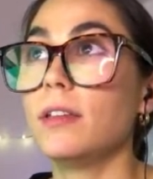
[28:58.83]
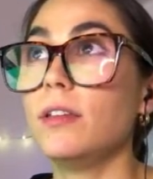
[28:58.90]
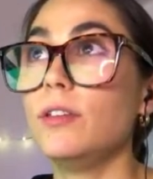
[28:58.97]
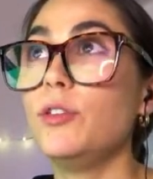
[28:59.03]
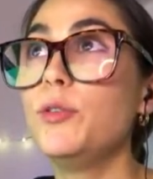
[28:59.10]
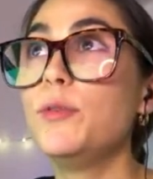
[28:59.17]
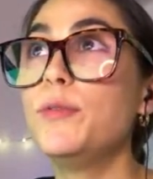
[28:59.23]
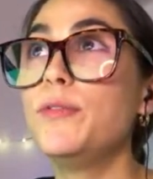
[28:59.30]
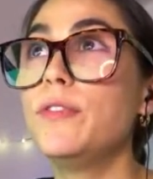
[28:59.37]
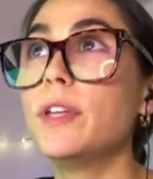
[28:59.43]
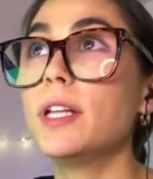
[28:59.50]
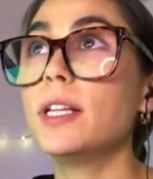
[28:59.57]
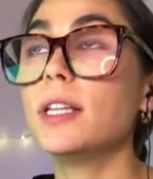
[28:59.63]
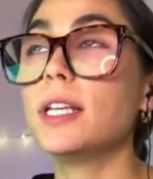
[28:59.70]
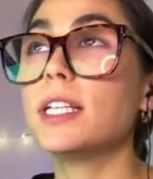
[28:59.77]
you
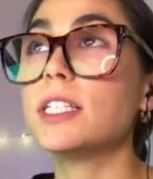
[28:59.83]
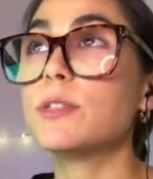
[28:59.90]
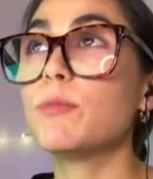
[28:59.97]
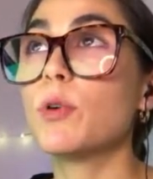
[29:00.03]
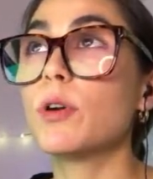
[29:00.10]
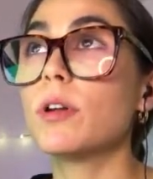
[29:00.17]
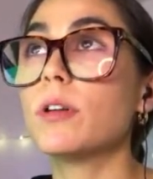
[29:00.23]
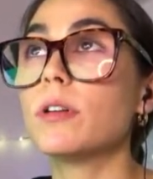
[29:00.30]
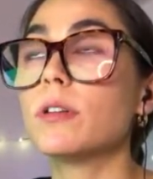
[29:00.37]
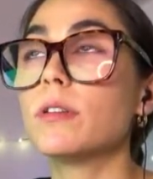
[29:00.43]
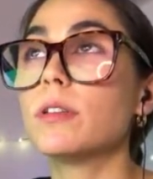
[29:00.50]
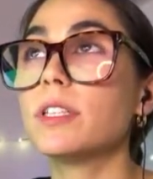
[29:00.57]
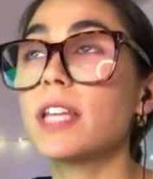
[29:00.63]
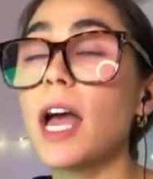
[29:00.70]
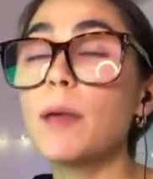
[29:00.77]
feel it's more,
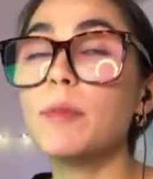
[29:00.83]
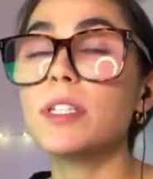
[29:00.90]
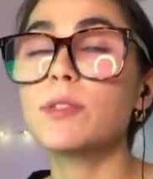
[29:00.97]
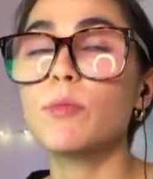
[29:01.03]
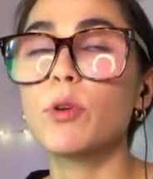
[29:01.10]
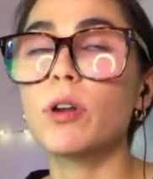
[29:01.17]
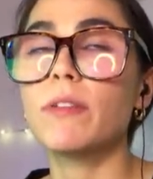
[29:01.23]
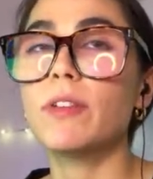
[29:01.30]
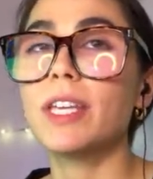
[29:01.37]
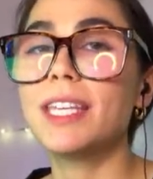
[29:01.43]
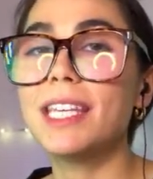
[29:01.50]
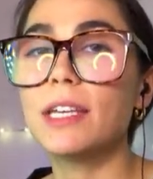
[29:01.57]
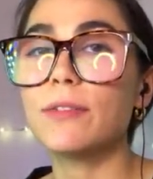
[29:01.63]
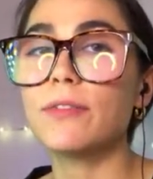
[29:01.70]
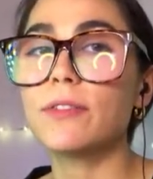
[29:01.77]
time is more of a
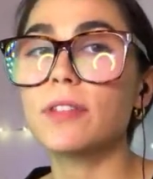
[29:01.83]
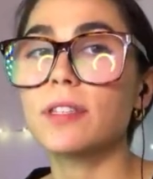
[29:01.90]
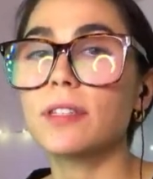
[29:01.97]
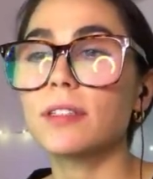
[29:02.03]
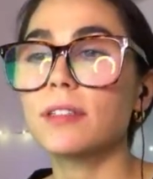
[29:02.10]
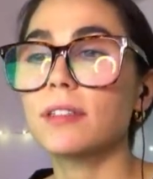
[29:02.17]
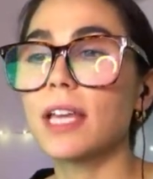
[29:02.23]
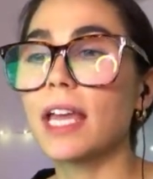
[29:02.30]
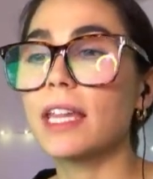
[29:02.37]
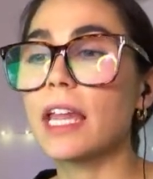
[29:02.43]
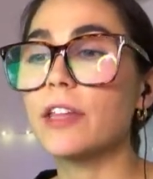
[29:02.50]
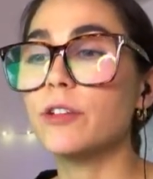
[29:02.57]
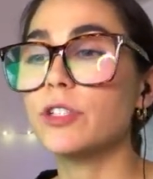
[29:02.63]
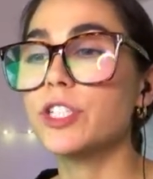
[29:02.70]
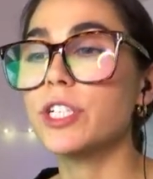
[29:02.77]
gift and
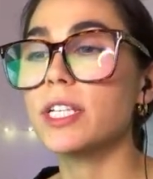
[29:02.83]
energy